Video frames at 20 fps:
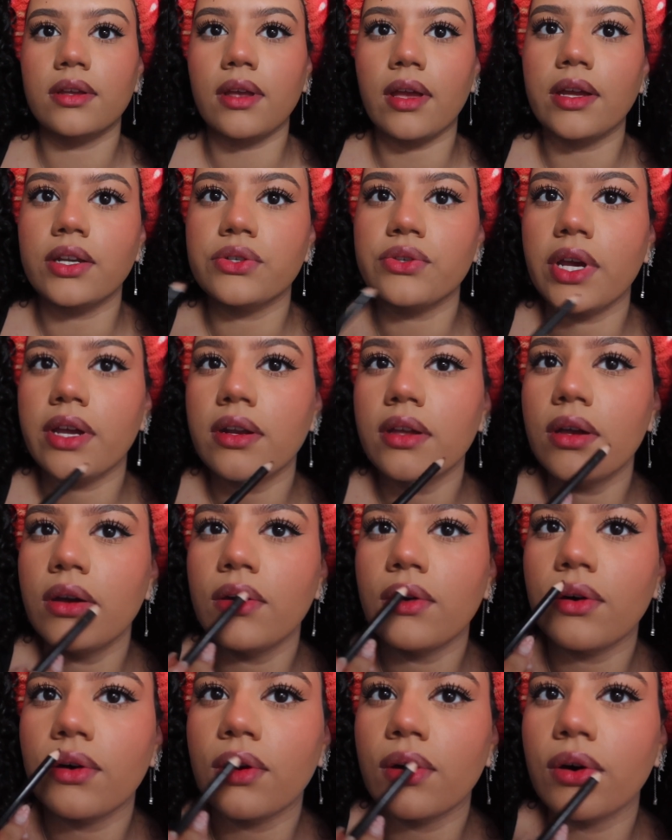I try to
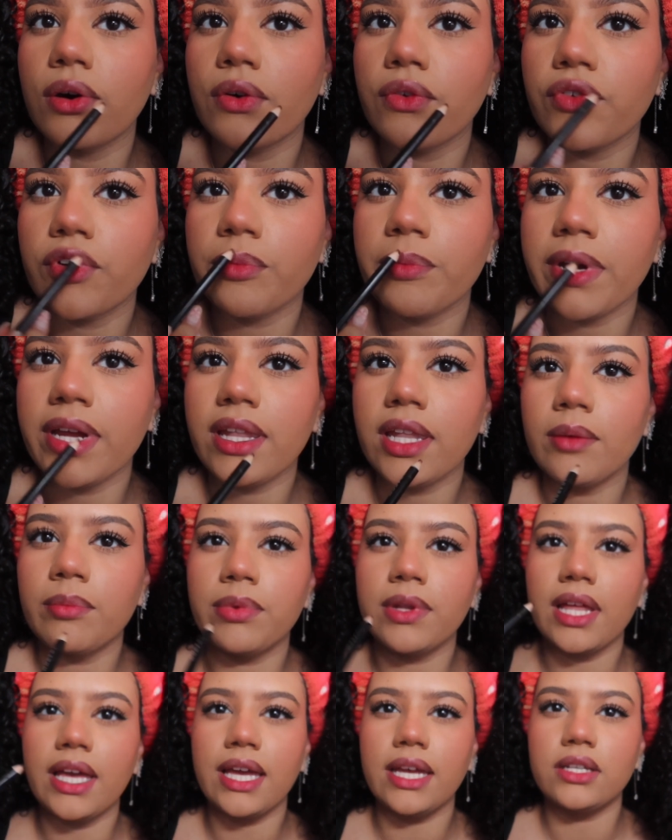go over my
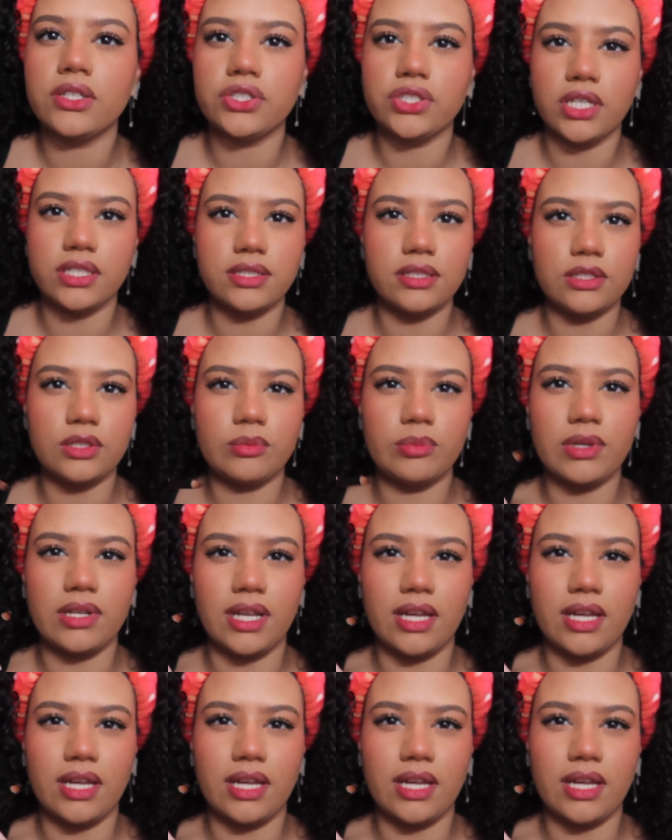lip line just a little bit,